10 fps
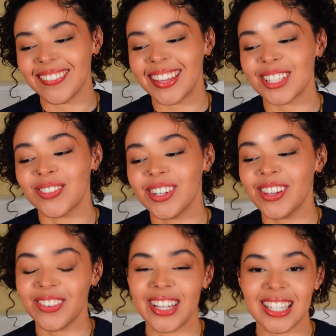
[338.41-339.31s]
that's one
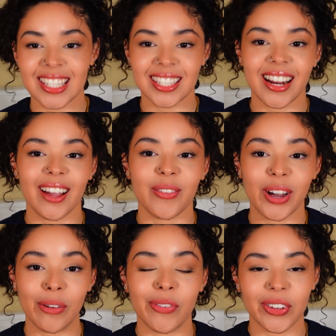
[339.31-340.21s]
of the reasons that I
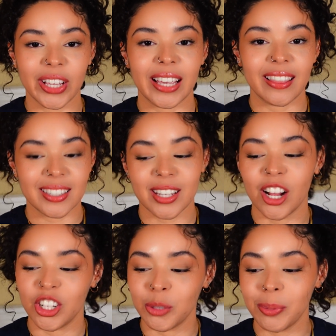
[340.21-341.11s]
went for like this color